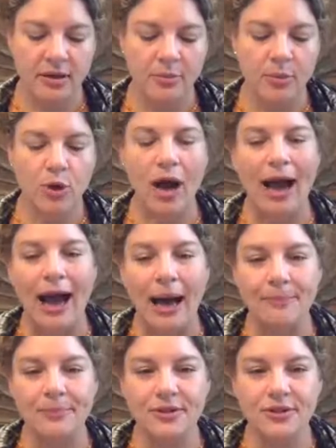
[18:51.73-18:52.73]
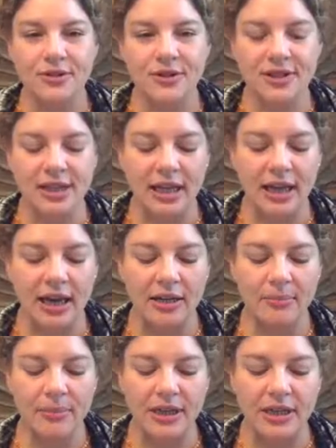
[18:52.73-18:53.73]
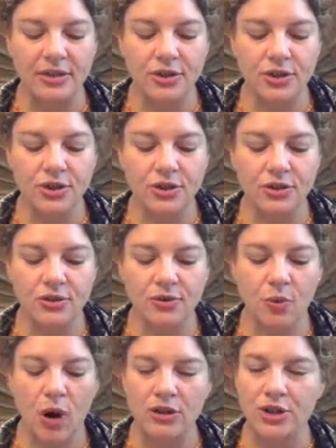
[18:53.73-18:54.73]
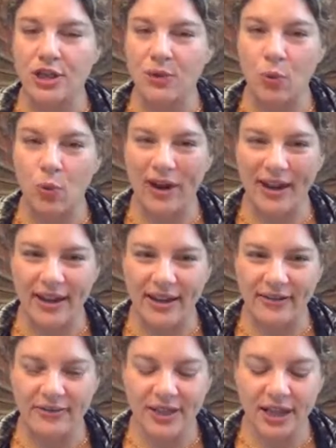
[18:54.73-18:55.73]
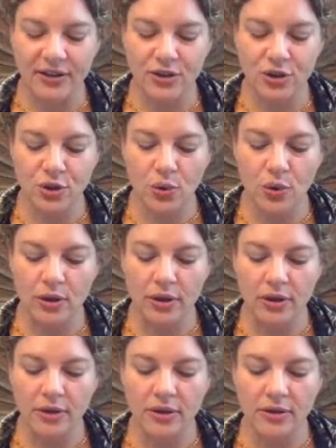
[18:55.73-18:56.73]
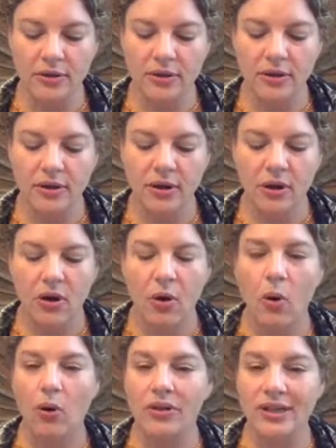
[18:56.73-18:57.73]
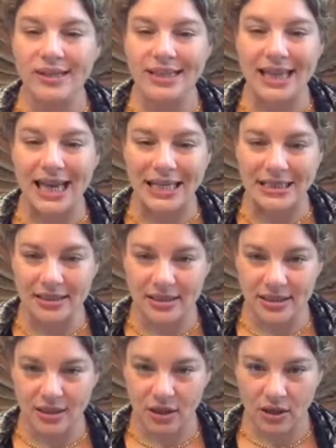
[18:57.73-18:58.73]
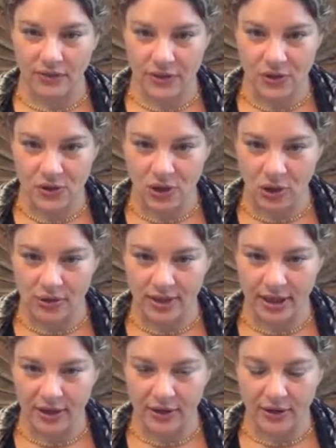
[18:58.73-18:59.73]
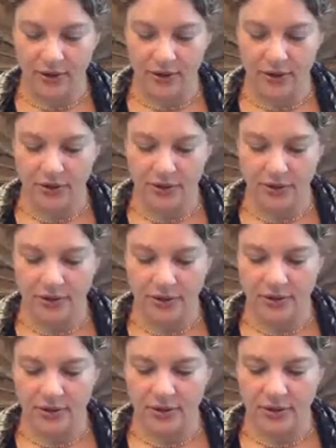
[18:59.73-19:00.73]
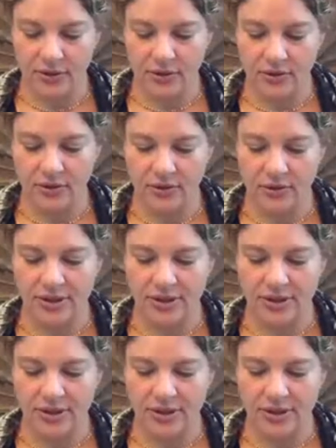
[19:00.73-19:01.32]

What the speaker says: Perhaps you're sitting on a beach, watching waves on the shore, or the scent of the salt air, the